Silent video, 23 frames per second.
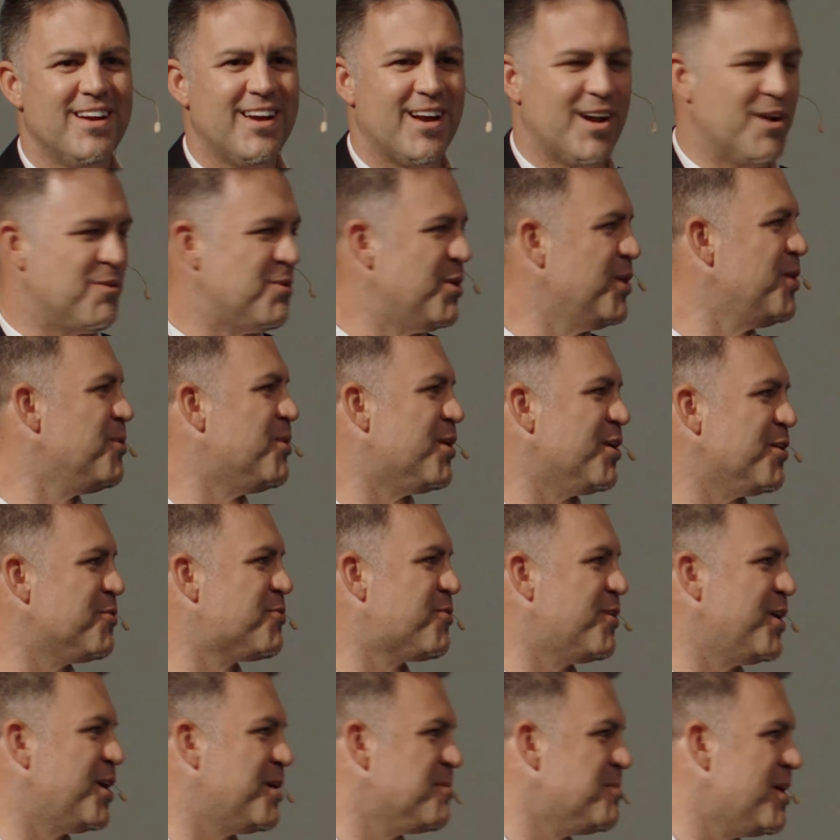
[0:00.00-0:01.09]
And I really wanted to
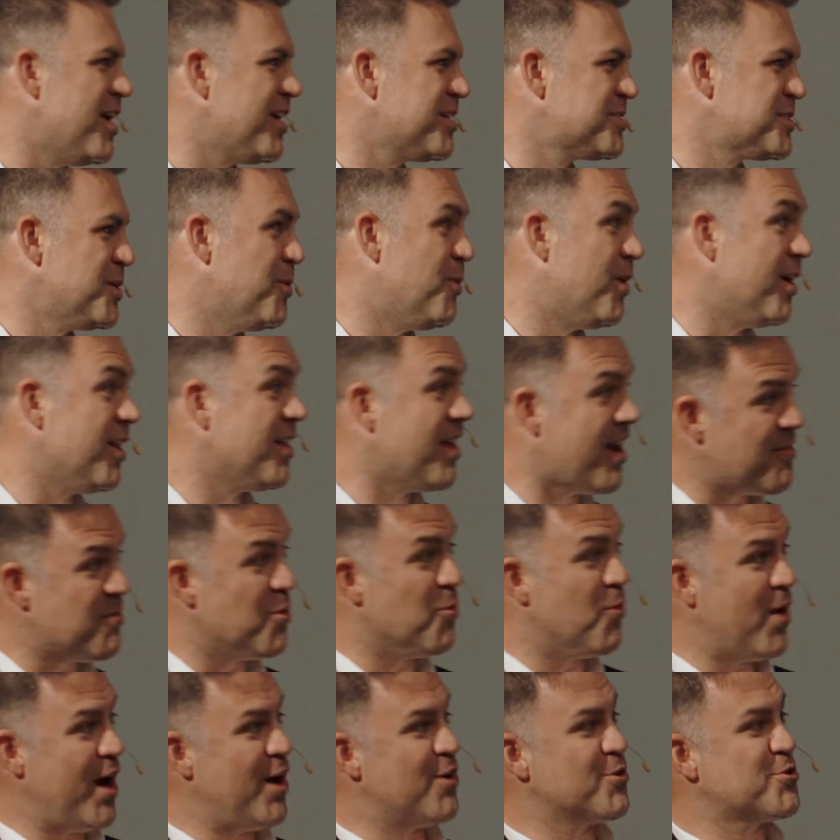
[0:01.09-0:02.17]
freak him out because I wanted to have a
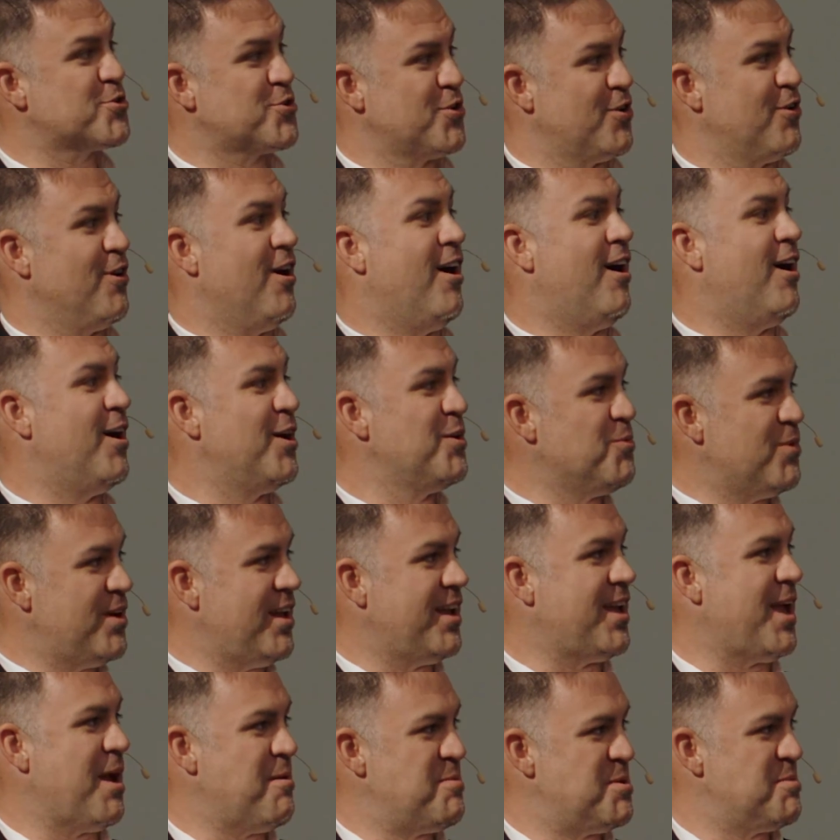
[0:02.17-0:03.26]
WAITR shirt on when he
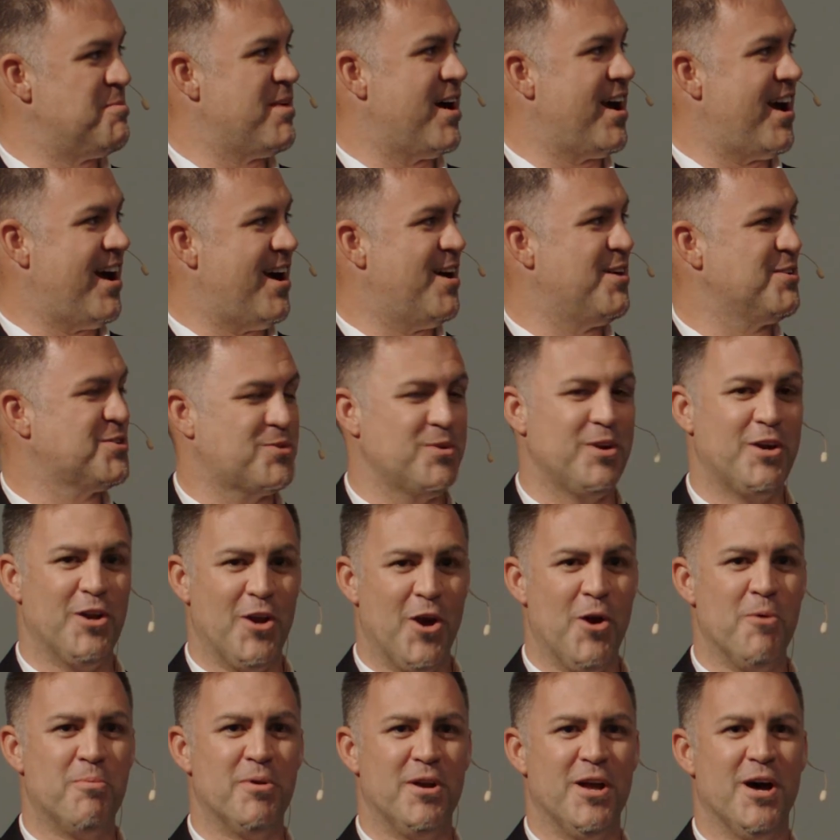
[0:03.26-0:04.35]
came to my house so he could
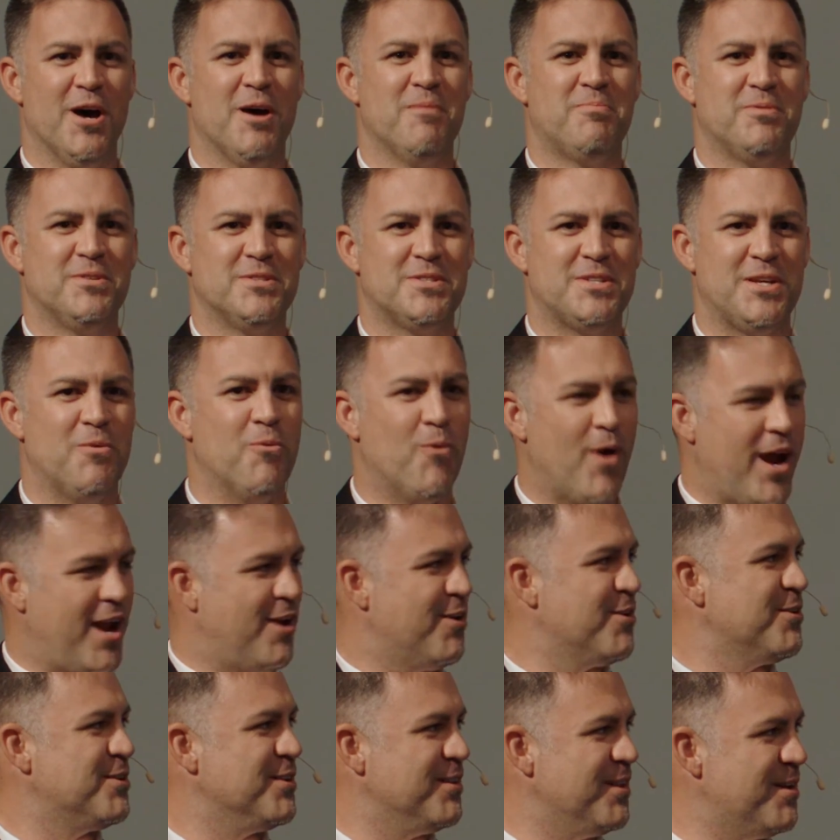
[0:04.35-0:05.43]
open up and see
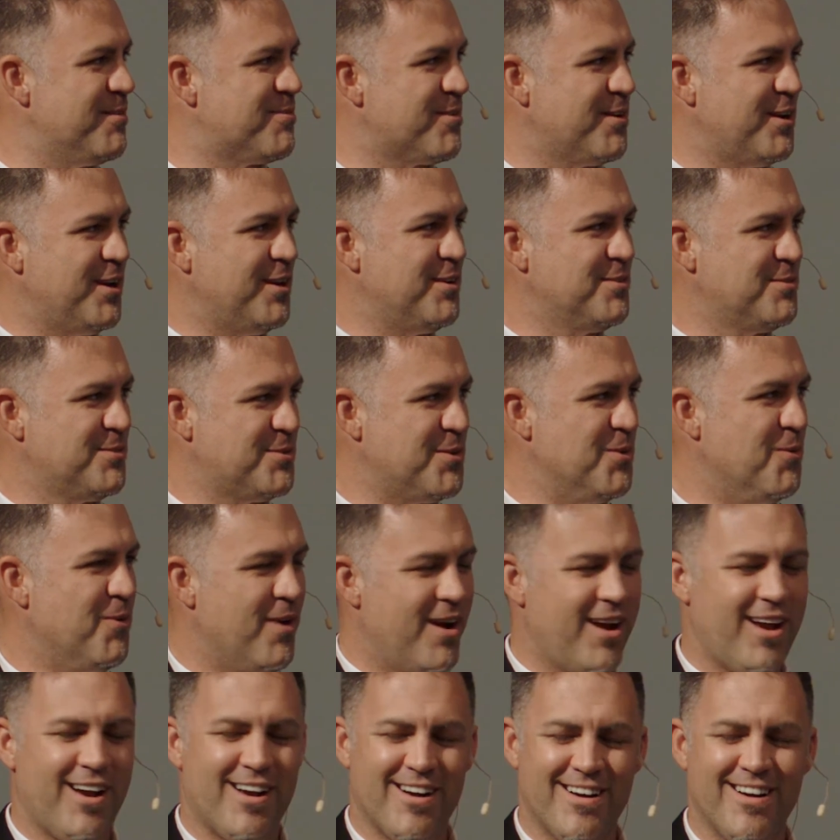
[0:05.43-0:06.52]
WAITR delivering to
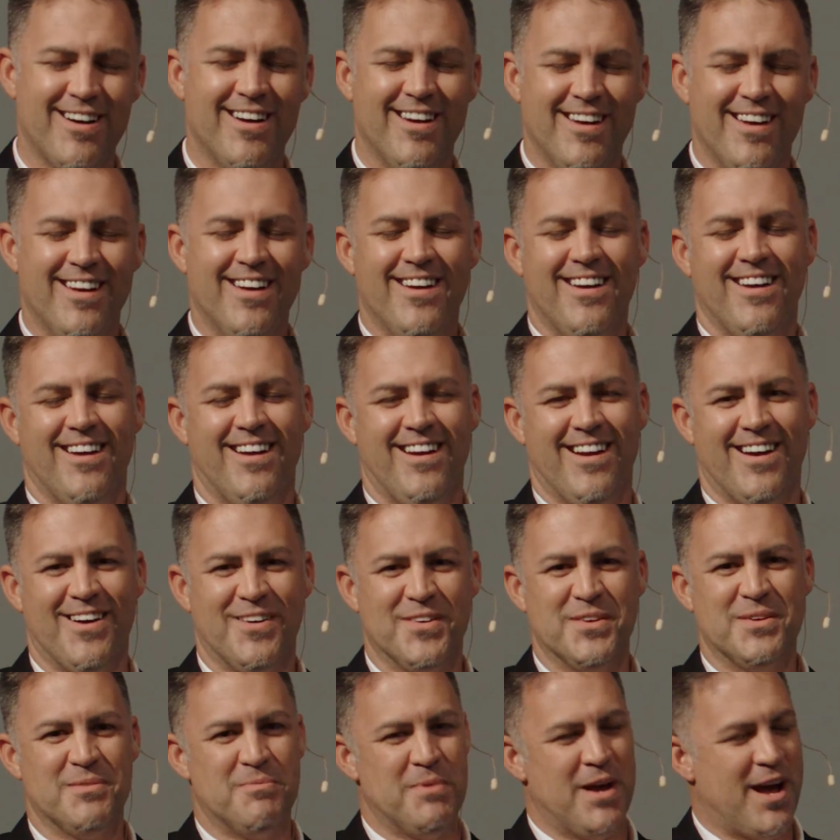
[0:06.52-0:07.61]
WAITR.
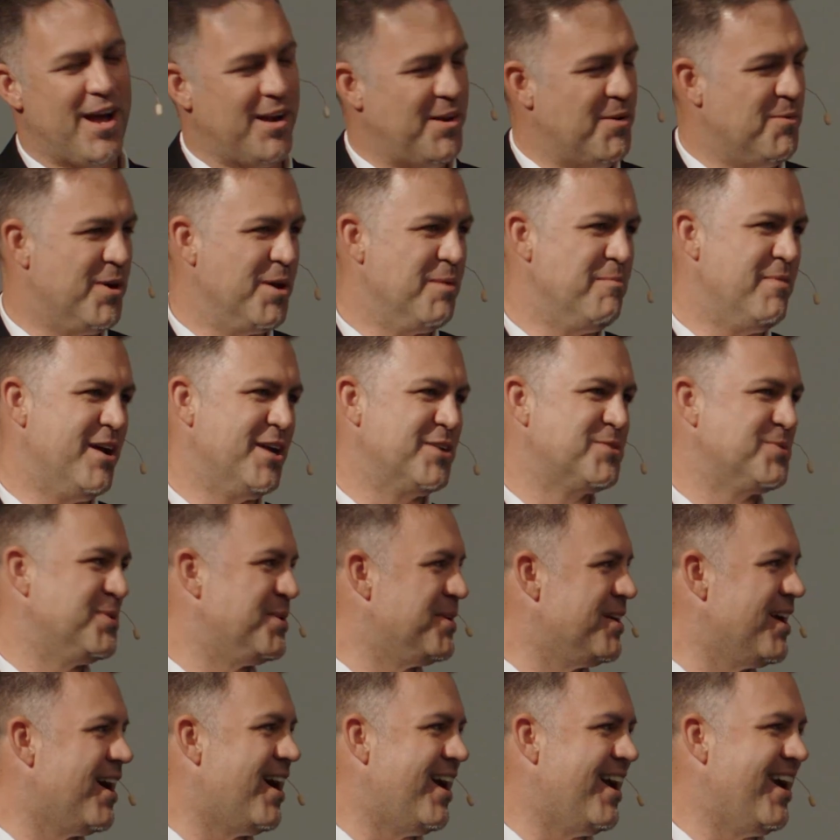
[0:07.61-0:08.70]
Yeah. But I didn't want to mess with
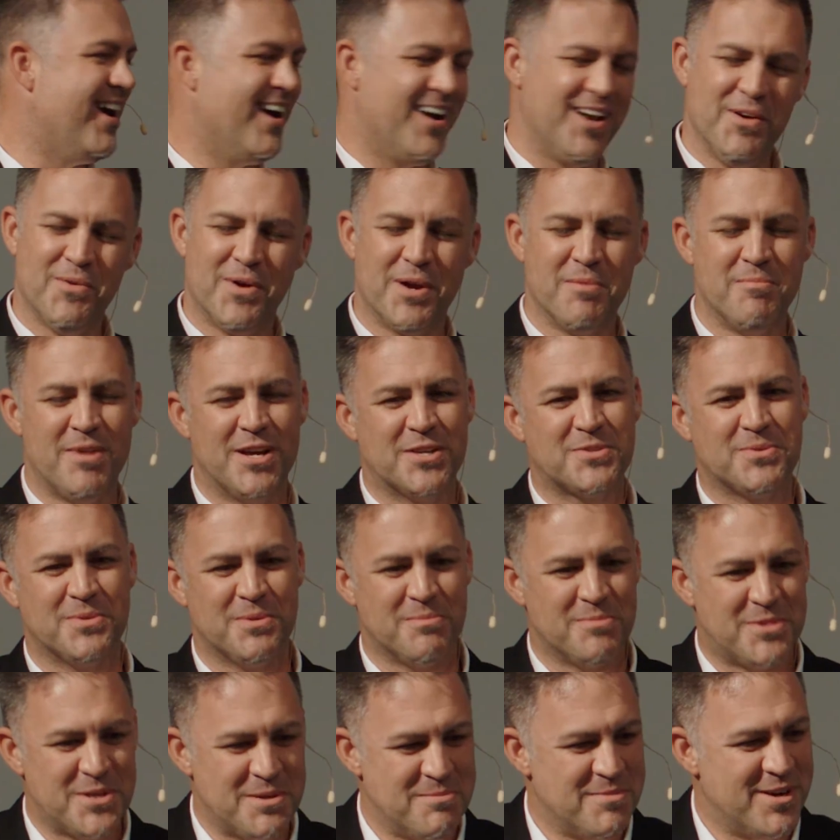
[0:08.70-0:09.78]
it. I didn't want to mess with him
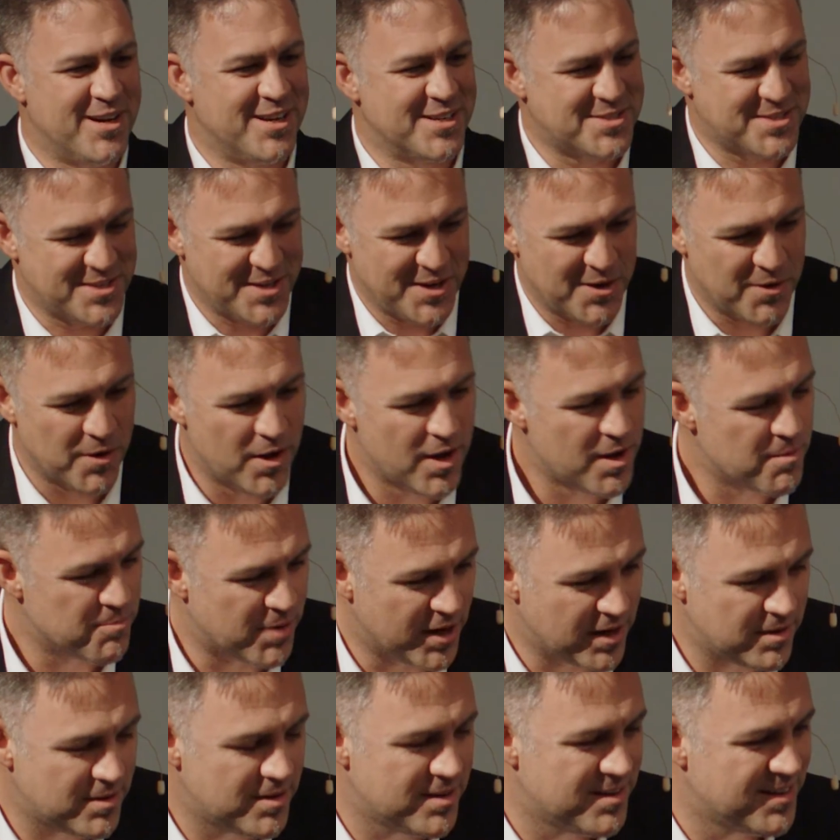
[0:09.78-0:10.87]
too much. So yeah,
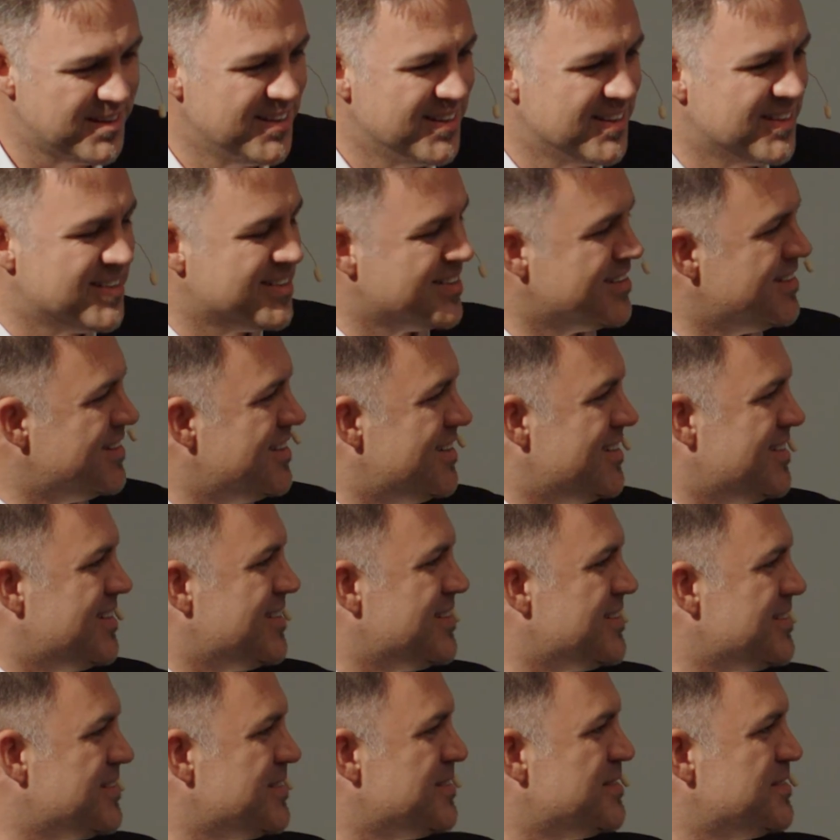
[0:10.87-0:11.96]
I mean that's a
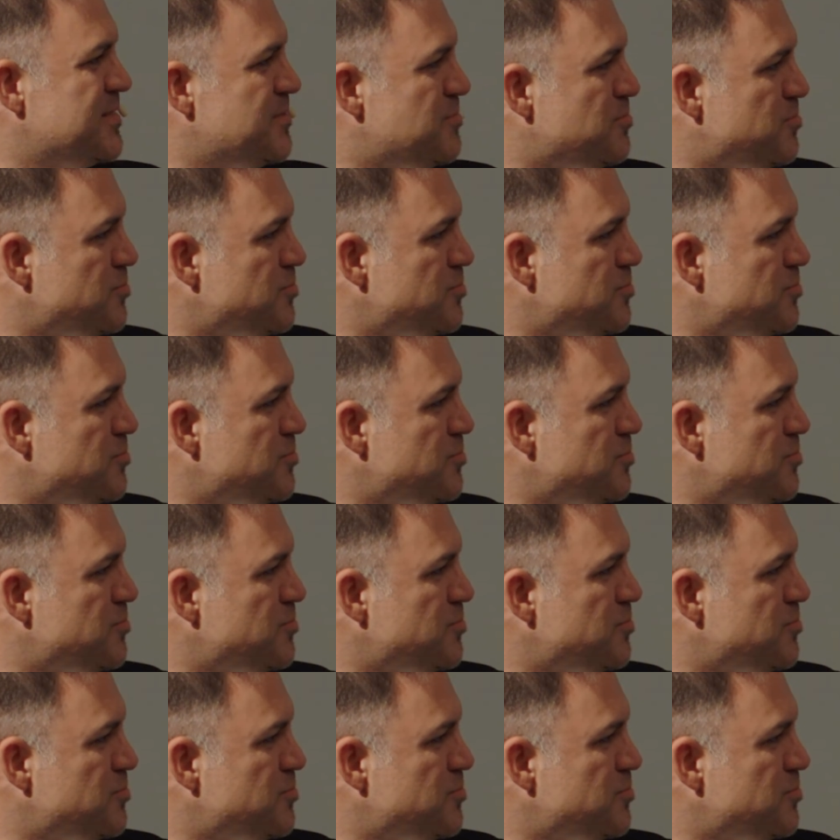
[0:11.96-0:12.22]
challenge.